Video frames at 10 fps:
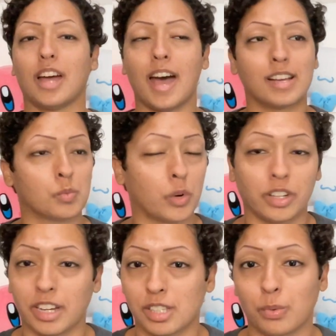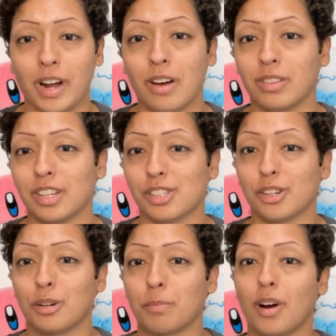As word gets around that
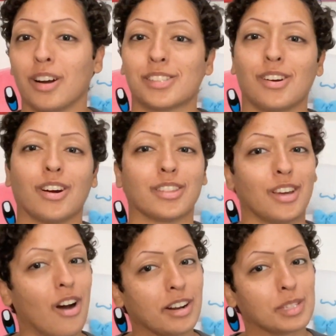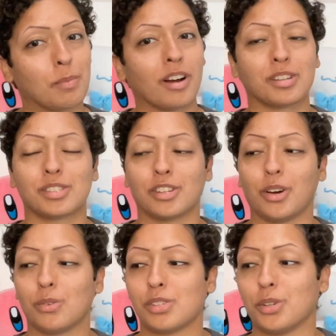certain parks are the hottest parks to
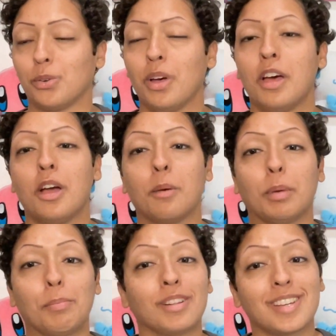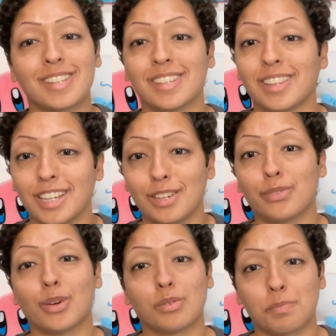go to, people tend to
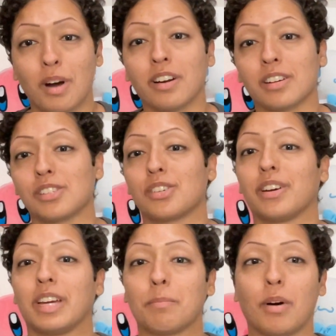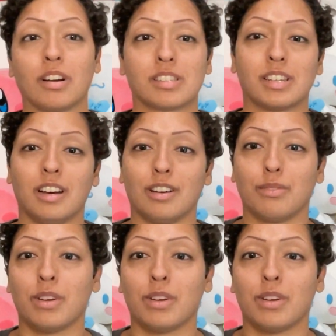leave those parks during parts of,